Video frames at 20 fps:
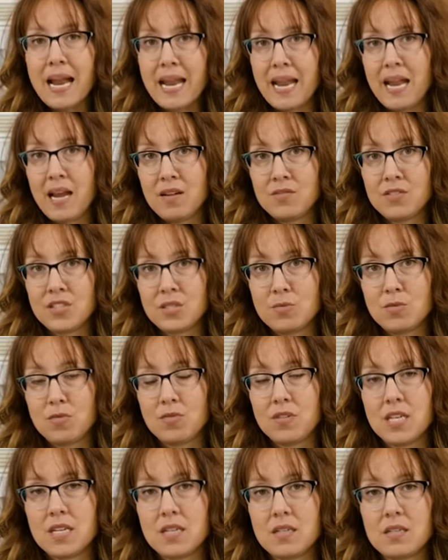I have some
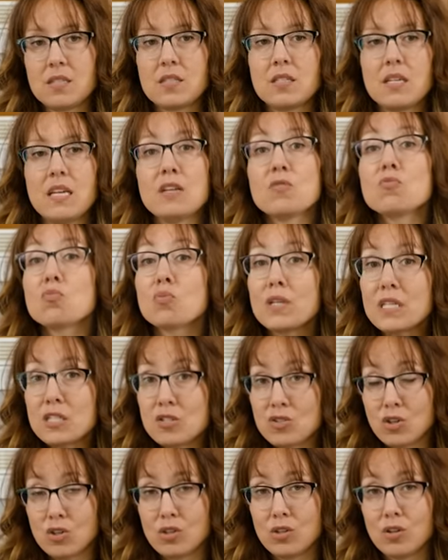of these in
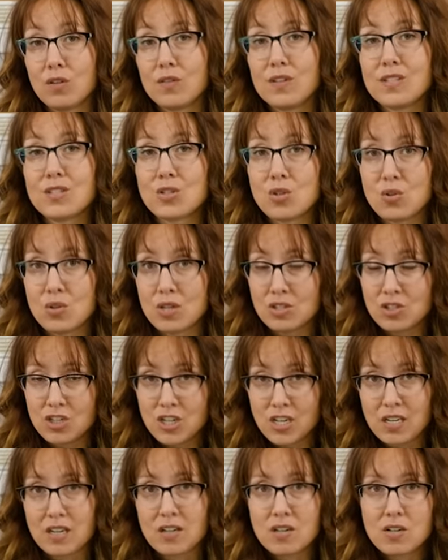reserve so that
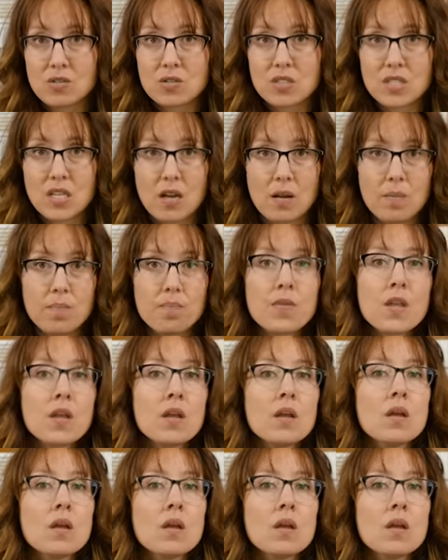she can use them